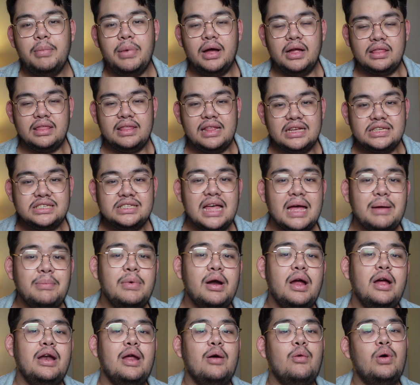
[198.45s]
But this time
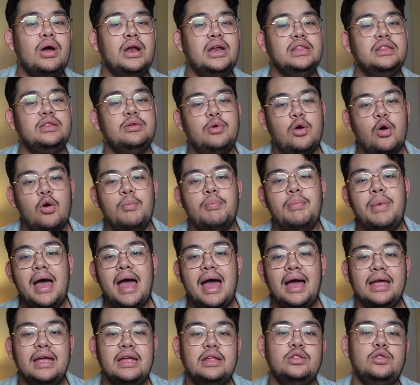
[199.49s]
around, I wanted to go
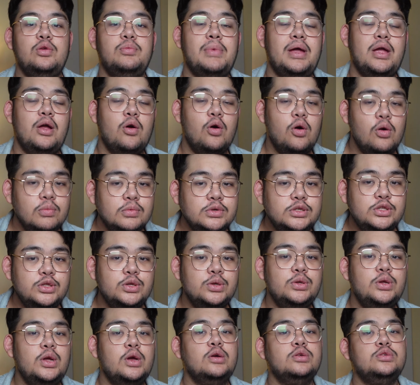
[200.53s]
back into my home
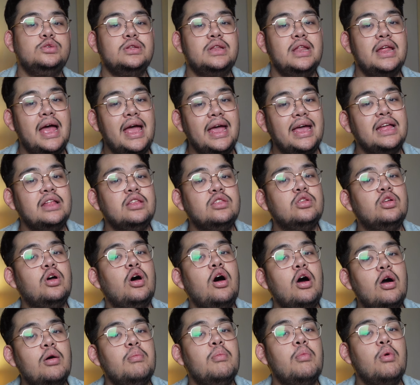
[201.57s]
studio so that I can
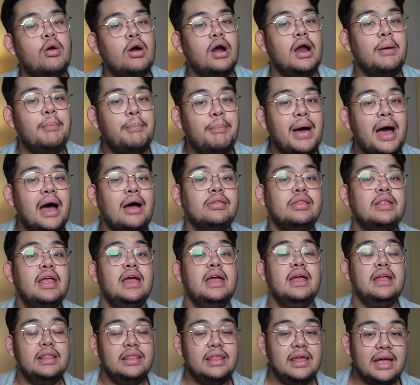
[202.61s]
talk more about
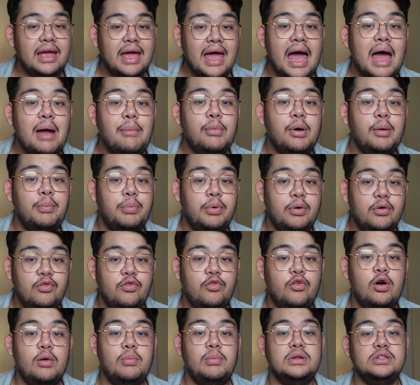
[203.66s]
the camera
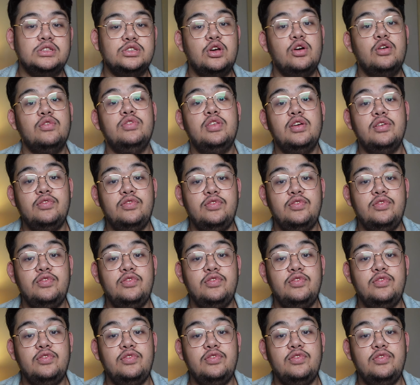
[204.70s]
performance of the